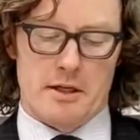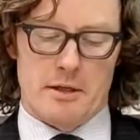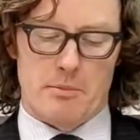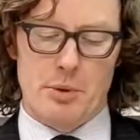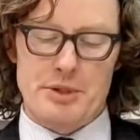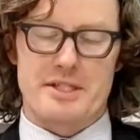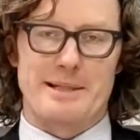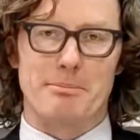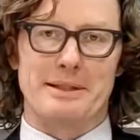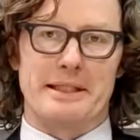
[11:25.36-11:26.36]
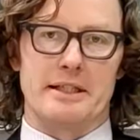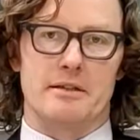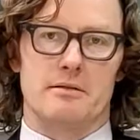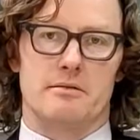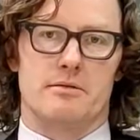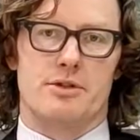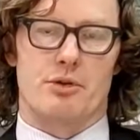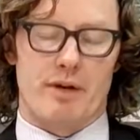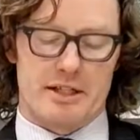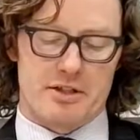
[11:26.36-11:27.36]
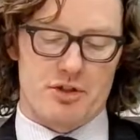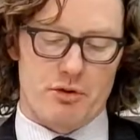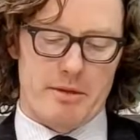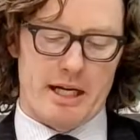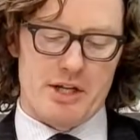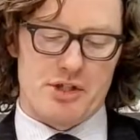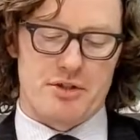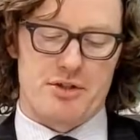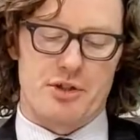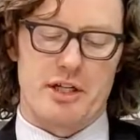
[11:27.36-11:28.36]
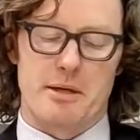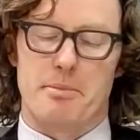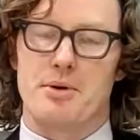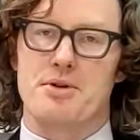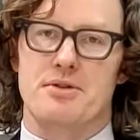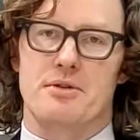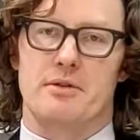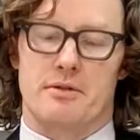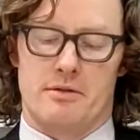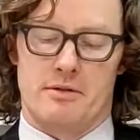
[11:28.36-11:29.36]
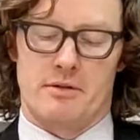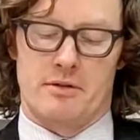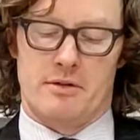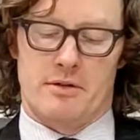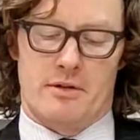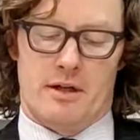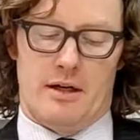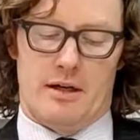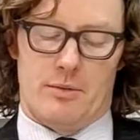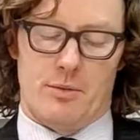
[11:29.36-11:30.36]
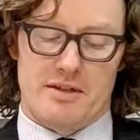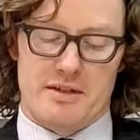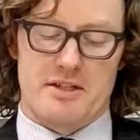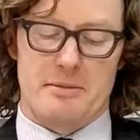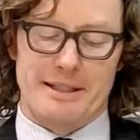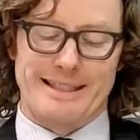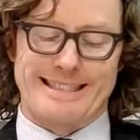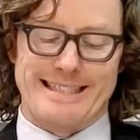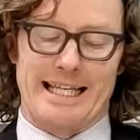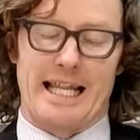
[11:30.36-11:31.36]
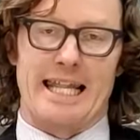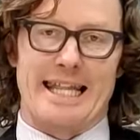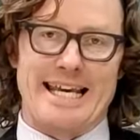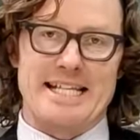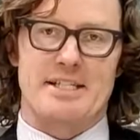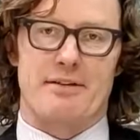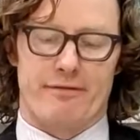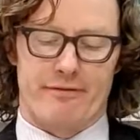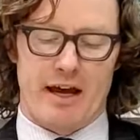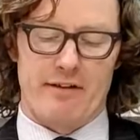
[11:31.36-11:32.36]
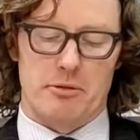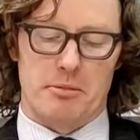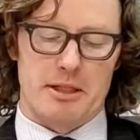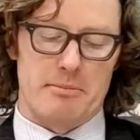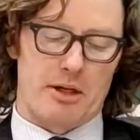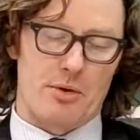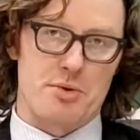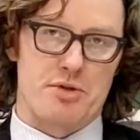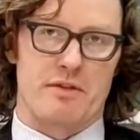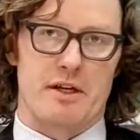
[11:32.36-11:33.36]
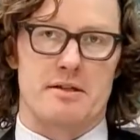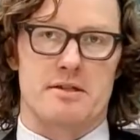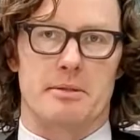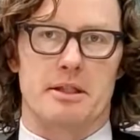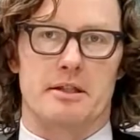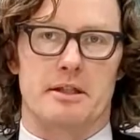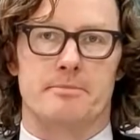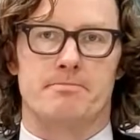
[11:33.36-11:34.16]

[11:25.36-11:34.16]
Put simply, direct discrimination is treating a person with disability less favourably because of their disability.